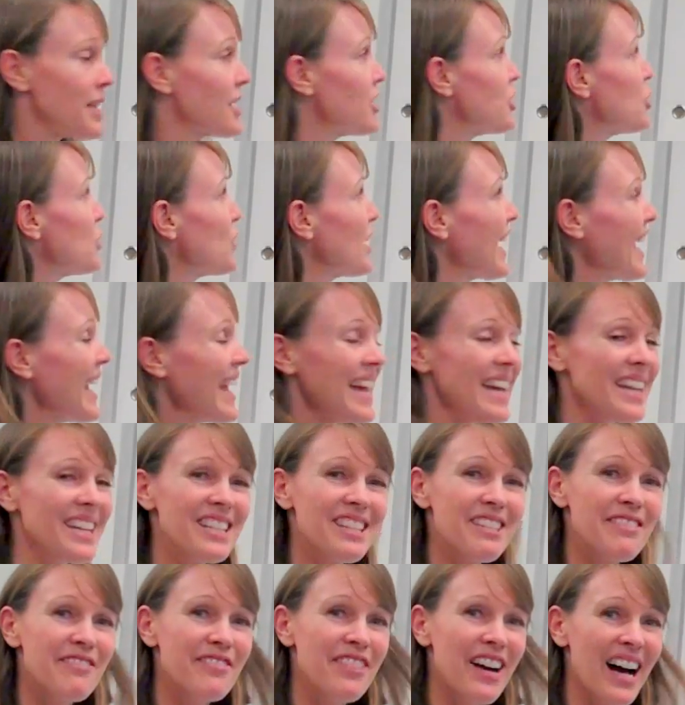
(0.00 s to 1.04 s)
because you can't
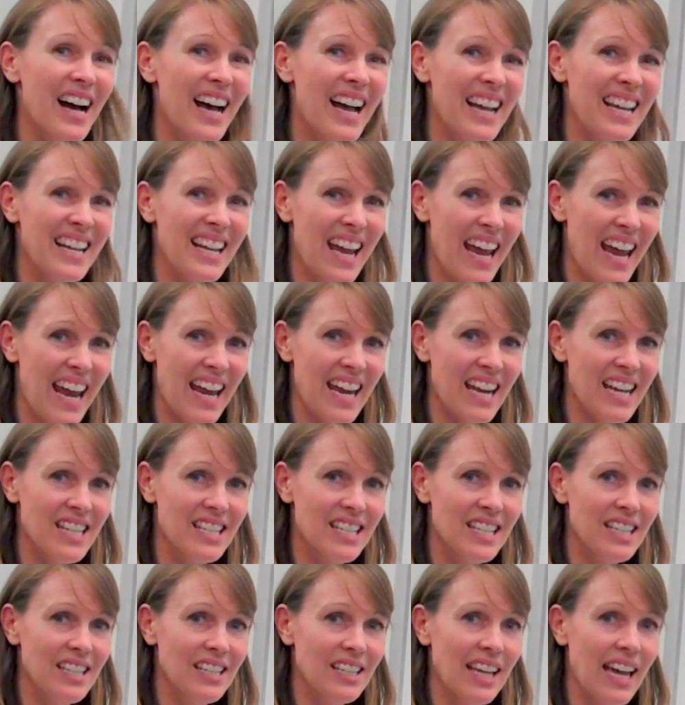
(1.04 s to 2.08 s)
divide
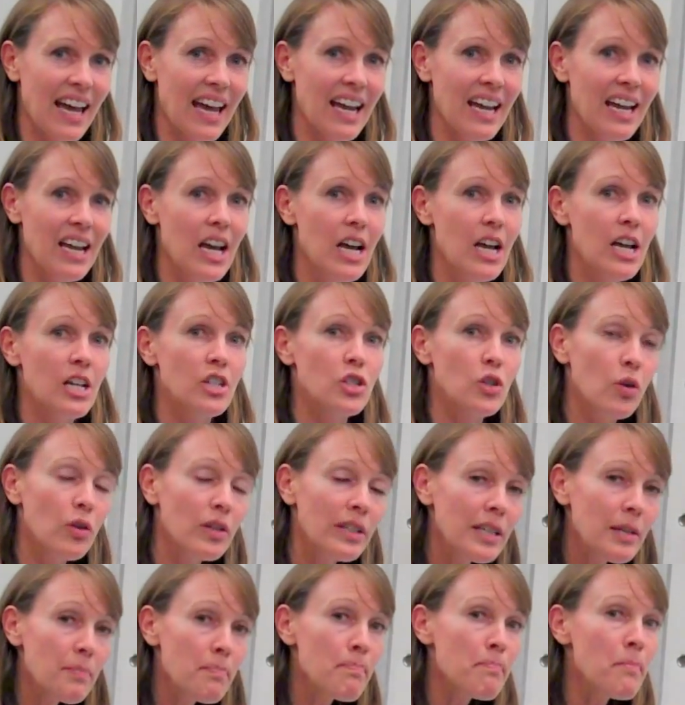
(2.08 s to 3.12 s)
8, okay? It's
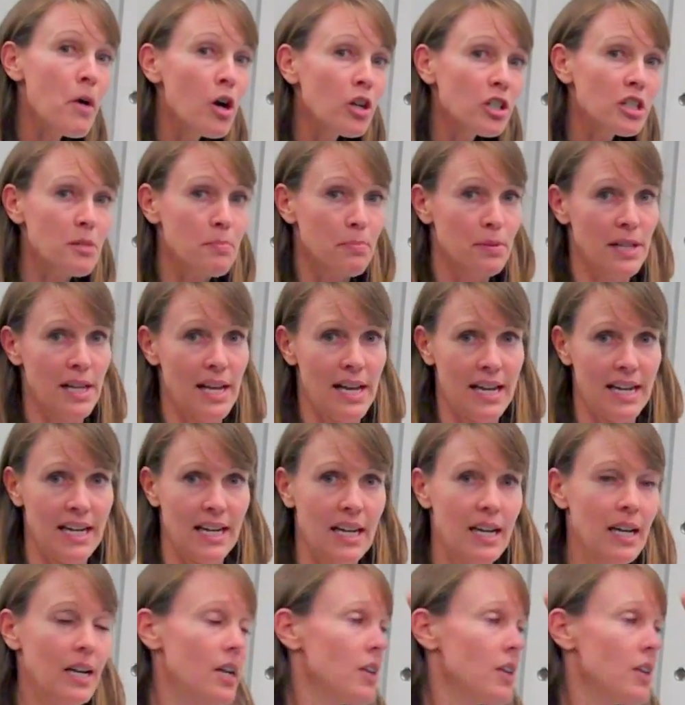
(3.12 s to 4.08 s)
only multiplying.